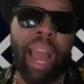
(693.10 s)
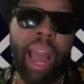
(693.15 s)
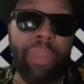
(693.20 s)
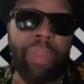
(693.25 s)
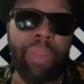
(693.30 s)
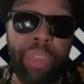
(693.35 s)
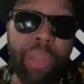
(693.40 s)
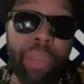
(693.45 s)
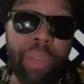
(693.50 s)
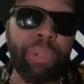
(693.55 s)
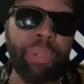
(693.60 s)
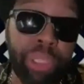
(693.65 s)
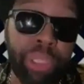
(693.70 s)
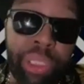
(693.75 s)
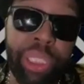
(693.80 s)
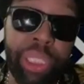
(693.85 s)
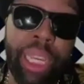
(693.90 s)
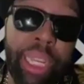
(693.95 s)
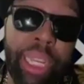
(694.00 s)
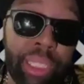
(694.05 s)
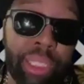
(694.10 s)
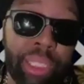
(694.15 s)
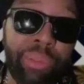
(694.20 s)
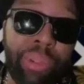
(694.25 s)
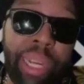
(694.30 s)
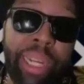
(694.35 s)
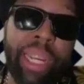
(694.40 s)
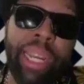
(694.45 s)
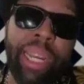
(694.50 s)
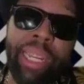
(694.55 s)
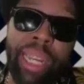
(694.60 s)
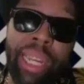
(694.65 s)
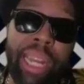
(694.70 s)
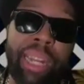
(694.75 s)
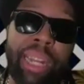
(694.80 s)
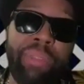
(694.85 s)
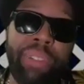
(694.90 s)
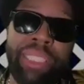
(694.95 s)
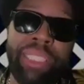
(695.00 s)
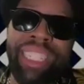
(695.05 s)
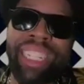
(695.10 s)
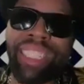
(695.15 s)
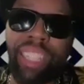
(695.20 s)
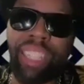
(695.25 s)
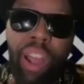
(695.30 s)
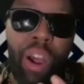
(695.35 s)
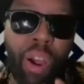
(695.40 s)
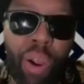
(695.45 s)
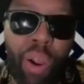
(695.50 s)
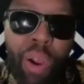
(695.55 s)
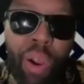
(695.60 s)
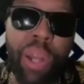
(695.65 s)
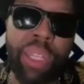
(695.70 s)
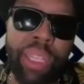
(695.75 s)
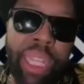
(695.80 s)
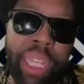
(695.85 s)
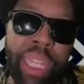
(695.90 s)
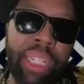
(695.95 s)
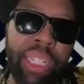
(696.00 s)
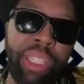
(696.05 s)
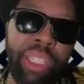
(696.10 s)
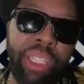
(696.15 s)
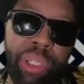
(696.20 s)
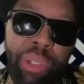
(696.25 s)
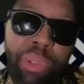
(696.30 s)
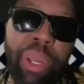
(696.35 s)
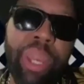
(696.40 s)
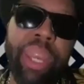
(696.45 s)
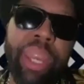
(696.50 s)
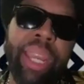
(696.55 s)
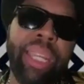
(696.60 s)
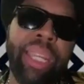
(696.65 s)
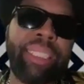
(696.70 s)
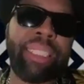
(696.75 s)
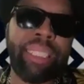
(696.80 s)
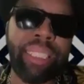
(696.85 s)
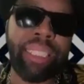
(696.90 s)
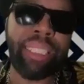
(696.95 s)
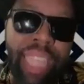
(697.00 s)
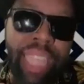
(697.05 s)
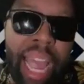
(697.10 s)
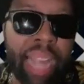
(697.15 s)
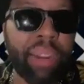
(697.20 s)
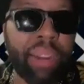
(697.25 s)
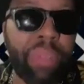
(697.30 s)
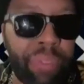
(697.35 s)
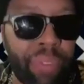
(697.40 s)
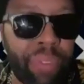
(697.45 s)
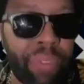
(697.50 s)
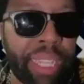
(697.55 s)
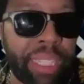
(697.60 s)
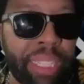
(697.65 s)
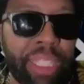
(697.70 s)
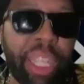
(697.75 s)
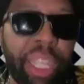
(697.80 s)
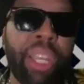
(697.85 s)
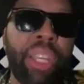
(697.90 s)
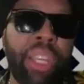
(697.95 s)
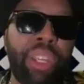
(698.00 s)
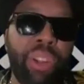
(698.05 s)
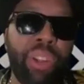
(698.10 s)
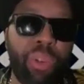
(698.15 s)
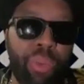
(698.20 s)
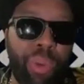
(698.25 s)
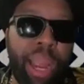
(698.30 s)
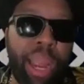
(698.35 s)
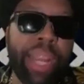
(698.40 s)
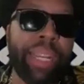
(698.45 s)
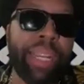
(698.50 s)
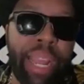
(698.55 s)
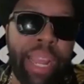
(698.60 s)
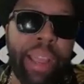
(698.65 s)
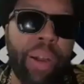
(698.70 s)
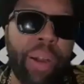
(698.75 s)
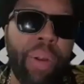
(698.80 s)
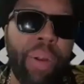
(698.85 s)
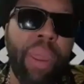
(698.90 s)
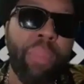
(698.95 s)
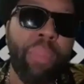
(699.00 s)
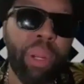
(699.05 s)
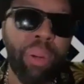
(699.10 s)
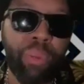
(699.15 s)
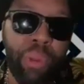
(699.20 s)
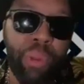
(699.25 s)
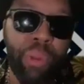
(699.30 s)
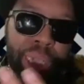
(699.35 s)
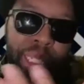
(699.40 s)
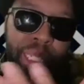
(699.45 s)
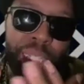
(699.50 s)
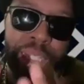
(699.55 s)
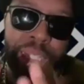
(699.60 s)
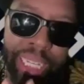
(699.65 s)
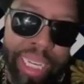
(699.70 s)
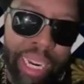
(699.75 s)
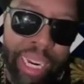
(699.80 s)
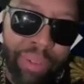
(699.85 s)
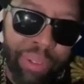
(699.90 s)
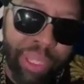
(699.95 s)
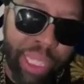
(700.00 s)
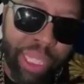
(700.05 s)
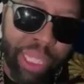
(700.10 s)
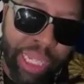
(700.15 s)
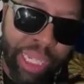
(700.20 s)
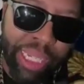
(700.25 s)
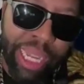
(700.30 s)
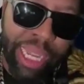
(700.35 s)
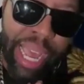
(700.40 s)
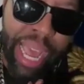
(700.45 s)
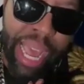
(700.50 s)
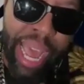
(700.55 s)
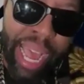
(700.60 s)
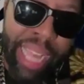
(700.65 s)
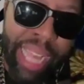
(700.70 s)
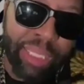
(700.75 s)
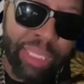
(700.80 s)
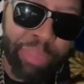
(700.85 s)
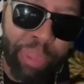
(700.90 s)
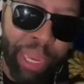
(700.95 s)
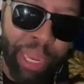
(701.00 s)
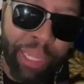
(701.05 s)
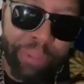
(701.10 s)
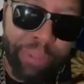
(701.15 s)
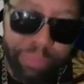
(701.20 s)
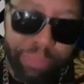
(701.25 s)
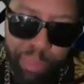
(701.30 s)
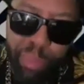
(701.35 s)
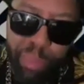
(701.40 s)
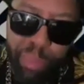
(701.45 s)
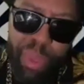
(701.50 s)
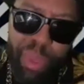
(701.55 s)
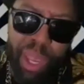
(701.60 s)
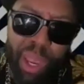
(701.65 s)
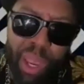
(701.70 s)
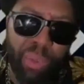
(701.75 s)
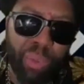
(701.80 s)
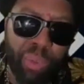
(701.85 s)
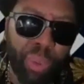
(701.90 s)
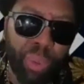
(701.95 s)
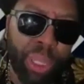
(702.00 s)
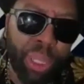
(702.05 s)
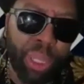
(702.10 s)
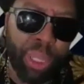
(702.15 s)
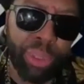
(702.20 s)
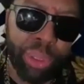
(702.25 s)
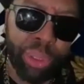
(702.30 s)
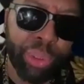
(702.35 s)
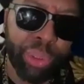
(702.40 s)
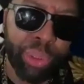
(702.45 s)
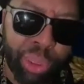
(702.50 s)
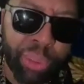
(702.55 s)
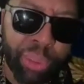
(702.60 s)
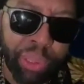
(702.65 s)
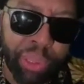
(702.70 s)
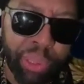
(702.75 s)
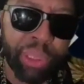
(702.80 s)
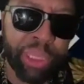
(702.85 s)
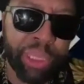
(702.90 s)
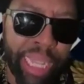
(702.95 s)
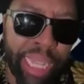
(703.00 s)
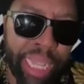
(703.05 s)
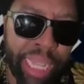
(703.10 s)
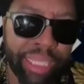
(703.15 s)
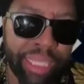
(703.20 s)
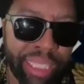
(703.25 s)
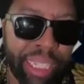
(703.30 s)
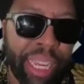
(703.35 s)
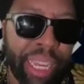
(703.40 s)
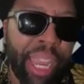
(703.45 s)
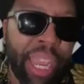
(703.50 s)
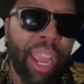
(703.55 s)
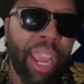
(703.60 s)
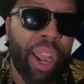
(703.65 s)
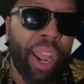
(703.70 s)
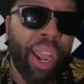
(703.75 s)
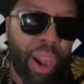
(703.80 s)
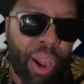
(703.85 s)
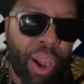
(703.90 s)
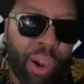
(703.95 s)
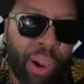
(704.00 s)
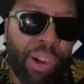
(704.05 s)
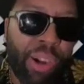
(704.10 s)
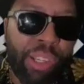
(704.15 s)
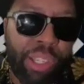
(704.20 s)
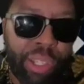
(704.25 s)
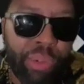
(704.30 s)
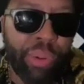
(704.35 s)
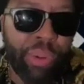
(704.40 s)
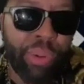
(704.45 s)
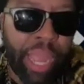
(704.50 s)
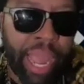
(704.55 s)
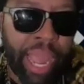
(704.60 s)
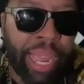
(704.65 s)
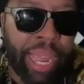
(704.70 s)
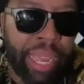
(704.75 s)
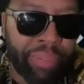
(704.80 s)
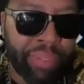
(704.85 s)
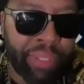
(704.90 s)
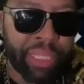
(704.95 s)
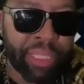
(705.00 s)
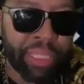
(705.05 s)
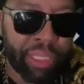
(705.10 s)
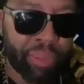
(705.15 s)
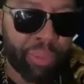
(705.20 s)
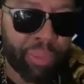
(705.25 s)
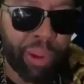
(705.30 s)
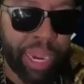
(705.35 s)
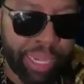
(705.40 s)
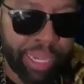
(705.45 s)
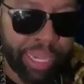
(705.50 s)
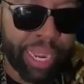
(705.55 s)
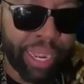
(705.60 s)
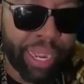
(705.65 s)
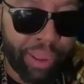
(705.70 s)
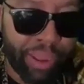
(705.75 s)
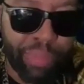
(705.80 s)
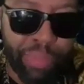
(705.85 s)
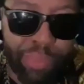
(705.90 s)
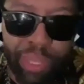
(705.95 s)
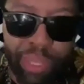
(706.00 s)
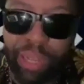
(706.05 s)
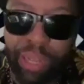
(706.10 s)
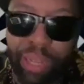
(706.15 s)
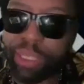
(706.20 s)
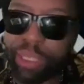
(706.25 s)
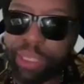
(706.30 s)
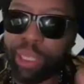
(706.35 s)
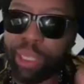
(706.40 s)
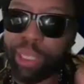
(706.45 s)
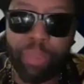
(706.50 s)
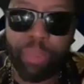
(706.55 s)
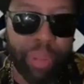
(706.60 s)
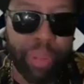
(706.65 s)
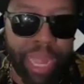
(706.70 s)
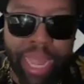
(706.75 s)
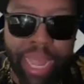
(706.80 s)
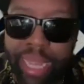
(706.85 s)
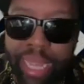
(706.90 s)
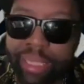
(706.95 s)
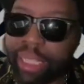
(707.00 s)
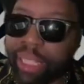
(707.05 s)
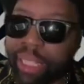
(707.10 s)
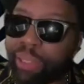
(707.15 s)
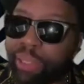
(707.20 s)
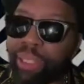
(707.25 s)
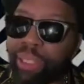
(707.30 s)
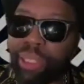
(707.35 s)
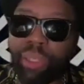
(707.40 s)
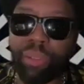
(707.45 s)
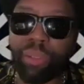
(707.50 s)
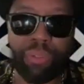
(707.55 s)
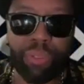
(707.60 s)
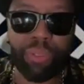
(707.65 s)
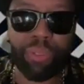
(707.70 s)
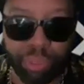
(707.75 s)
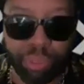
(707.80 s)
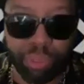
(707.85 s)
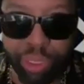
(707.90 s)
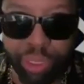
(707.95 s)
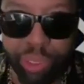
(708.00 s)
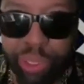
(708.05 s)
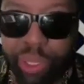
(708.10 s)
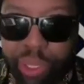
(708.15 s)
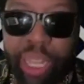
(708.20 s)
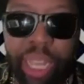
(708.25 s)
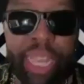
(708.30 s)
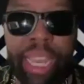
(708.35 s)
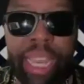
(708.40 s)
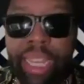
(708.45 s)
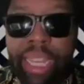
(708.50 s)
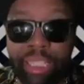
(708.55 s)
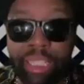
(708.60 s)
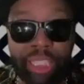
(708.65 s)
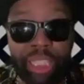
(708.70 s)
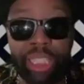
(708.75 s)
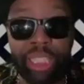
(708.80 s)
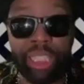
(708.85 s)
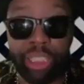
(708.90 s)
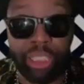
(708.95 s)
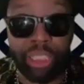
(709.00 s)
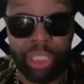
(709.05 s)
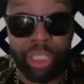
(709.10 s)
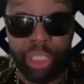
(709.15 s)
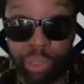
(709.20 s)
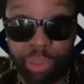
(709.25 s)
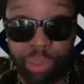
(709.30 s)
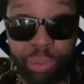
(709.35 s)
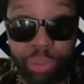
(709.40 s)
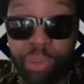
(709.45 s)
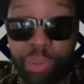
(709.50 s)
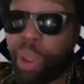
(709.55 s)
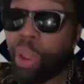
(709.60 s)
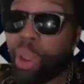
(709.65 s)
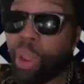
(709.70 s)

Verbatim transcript: I think what you're yep. saying is right. A lot of us, that's a hard thing to do, is to sacrifice your right now. But if we look at everything in the aspect of real, true spirituality, all you have is the right now. There is no past. There is yep. no future. It's just you